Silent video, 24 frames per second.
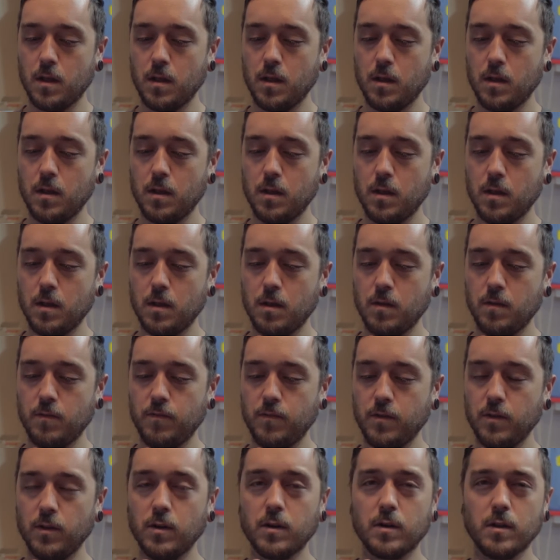Yeah, if
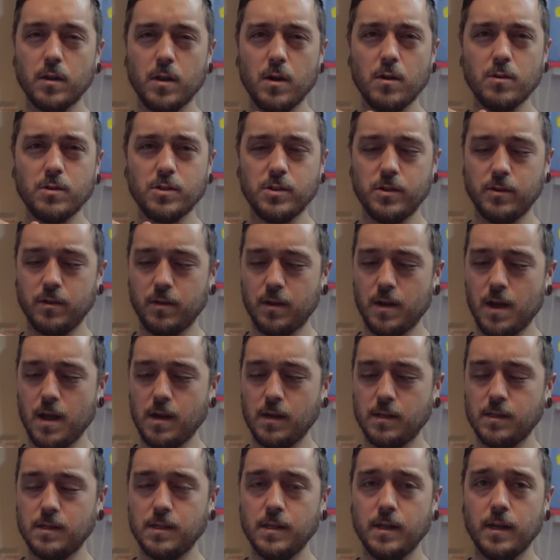you look close you can kind
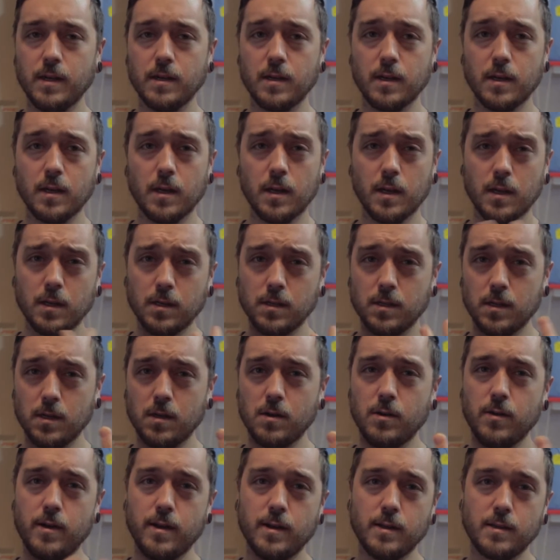of see it.
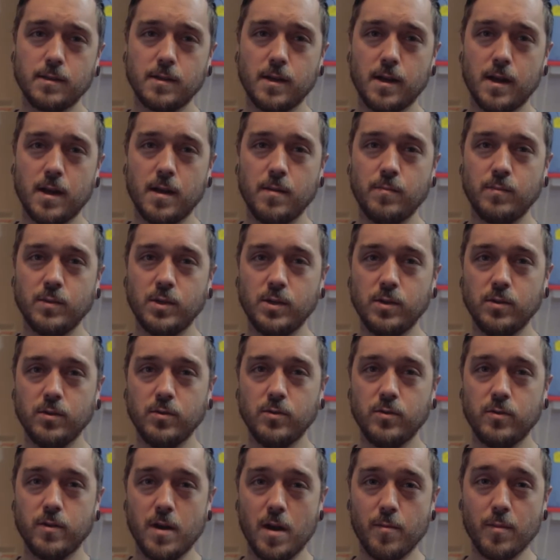So it is time
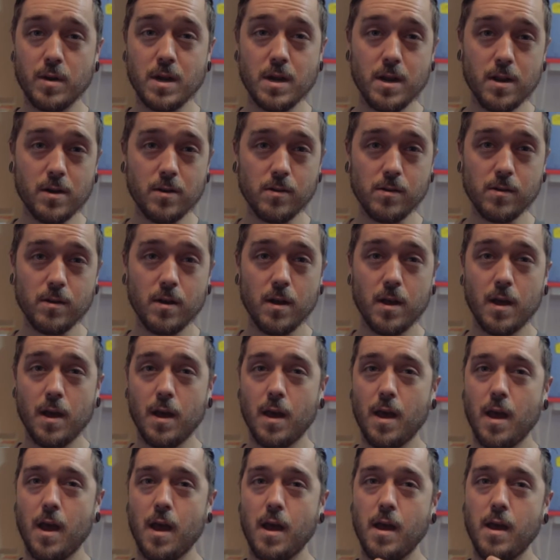to grab a needle
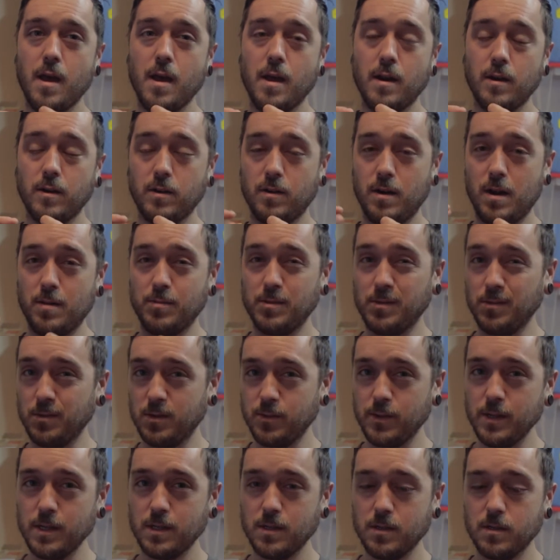and grab some
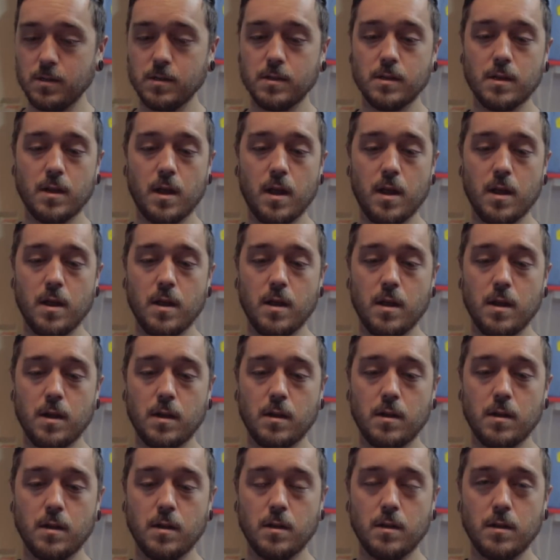tweezers
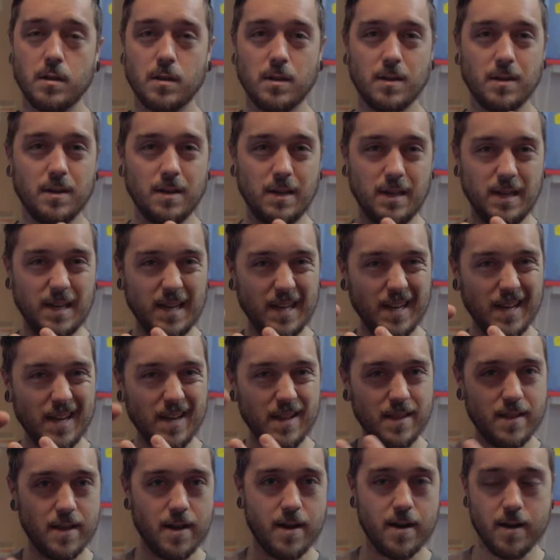and dig
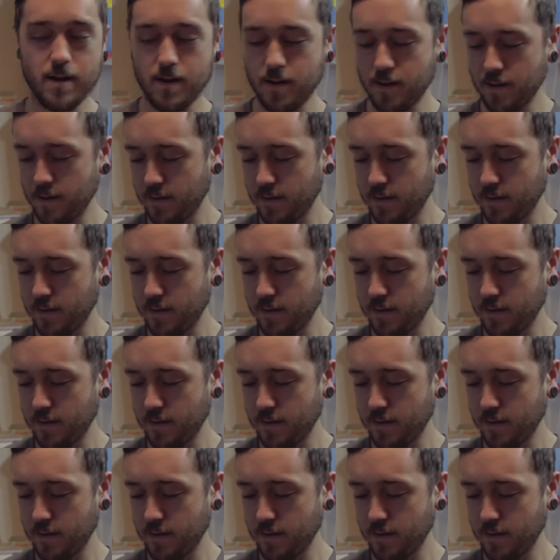in there.